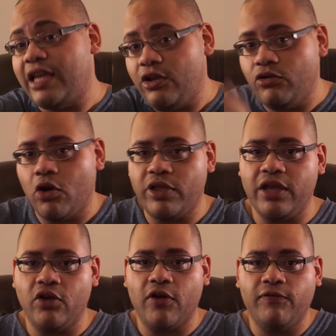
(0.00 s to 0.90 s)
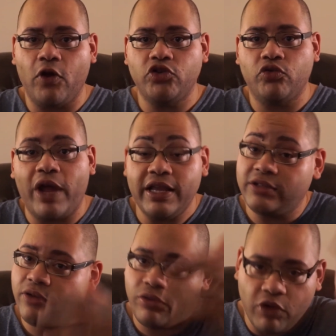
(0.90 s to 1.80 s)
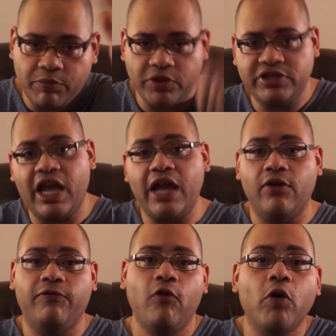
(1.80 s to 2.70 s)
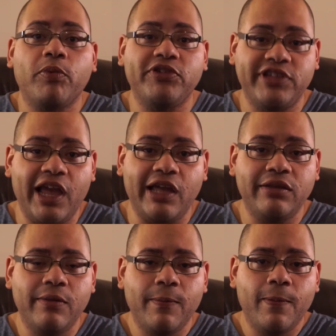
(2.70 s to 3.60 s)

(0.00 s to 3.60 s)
you know that your conversion rate is 3% or 4%,